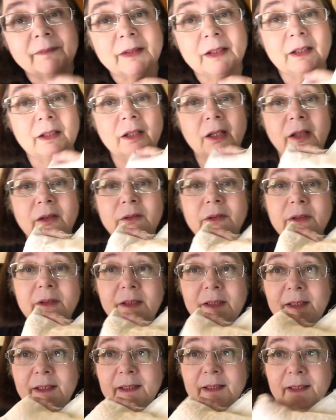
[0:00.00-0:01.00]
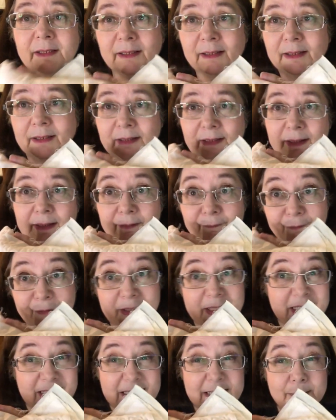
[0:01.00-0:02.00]
You know, if it
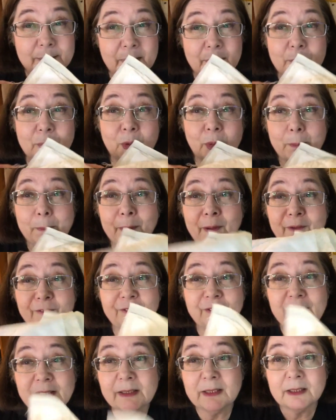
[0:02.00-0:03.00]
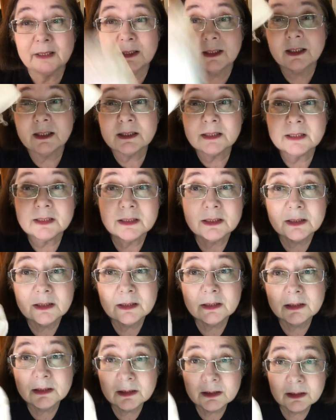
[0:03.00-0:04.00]
needs to be more perfect than this,
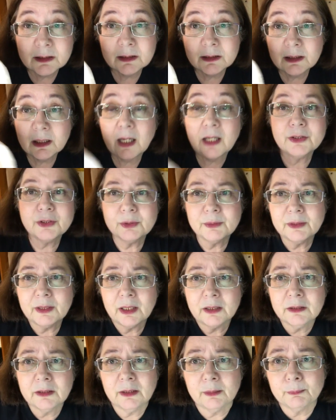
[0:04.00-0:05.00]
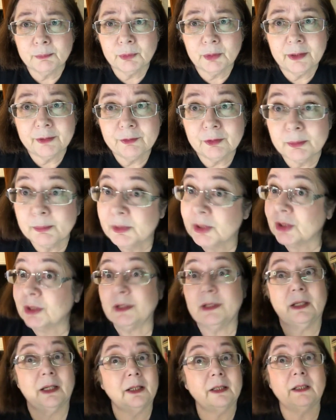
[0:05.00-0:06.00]
I'll do it on the embroidery
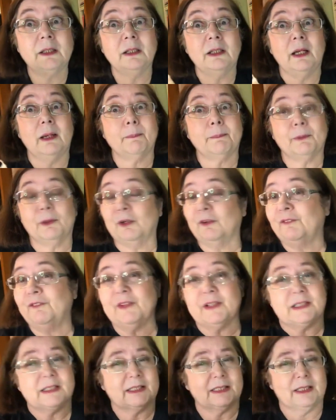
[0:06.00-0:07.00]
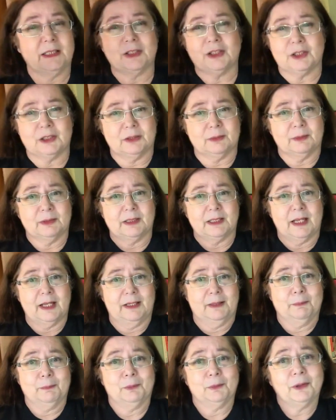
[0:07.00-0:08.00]
machine. I can get perfect stitches with that
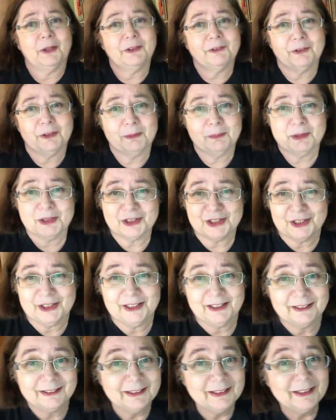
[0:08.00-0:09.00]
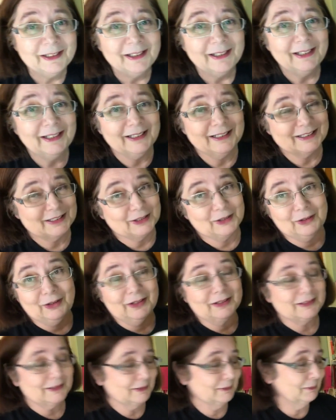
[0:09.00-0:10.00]
embroidery machine. It's
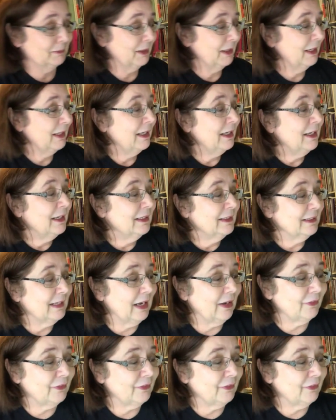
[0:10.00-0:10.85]
awesome. Now